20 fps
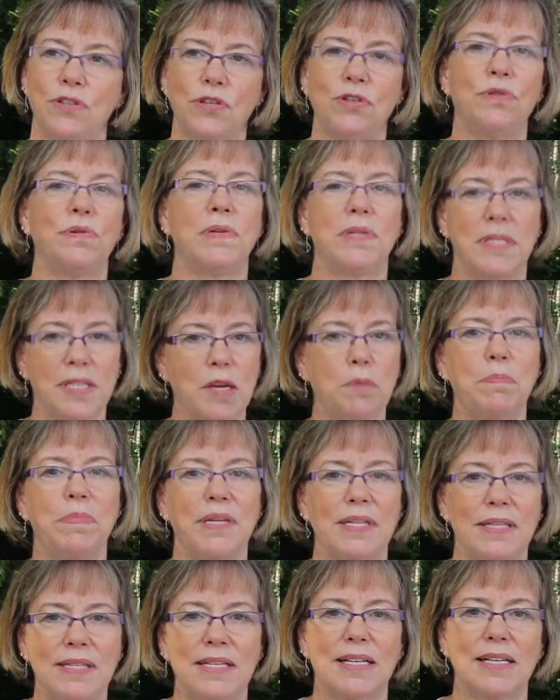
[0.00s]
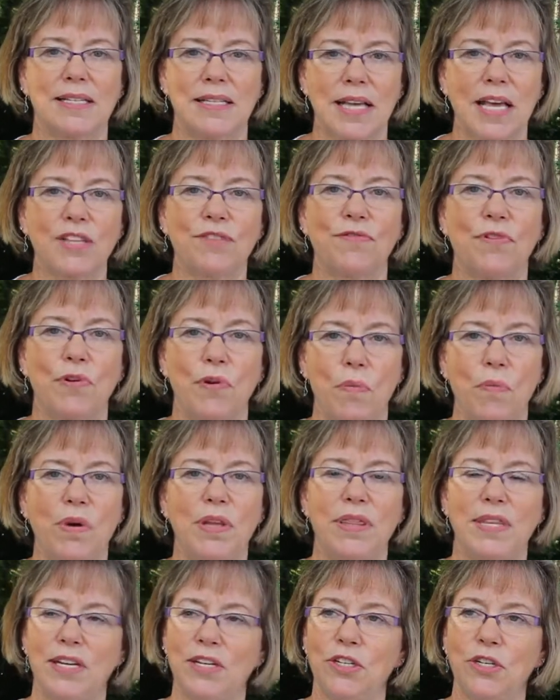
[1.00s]
students can be successful in
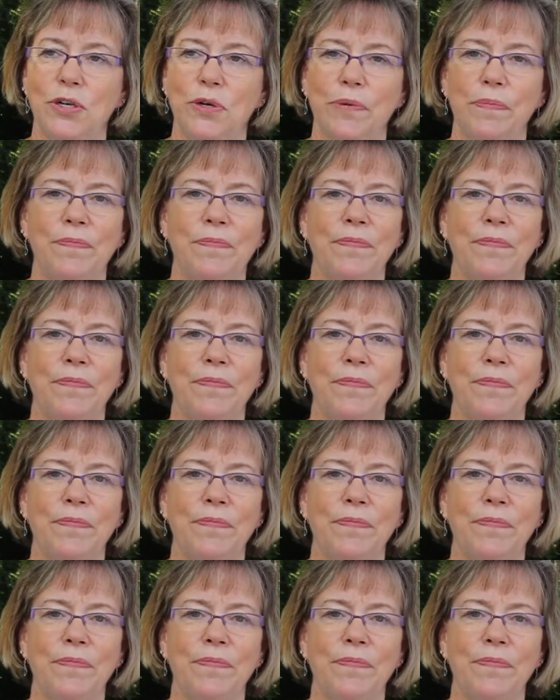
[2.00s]
what they do.